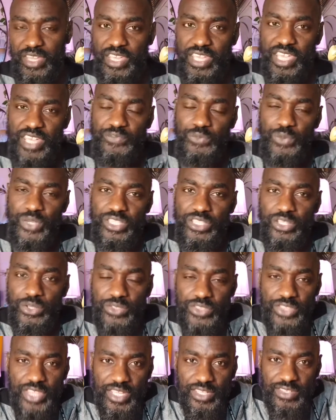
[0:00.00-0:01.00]
If we do
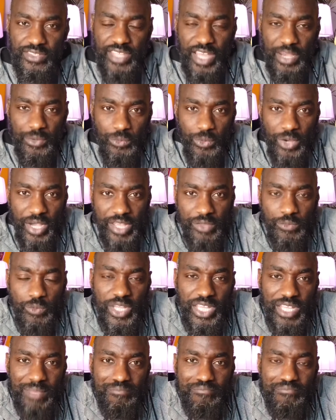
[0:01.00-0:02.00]
things that way, we
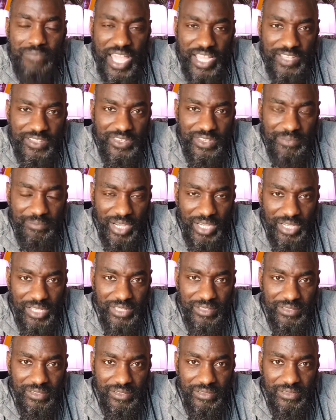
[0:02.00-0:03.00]
can
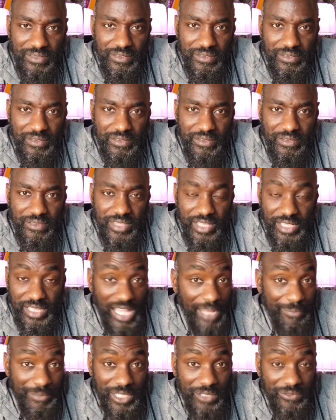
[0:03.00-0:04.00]
maximize the
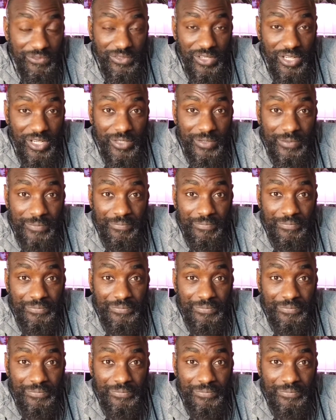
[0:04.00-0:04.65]
laminar flow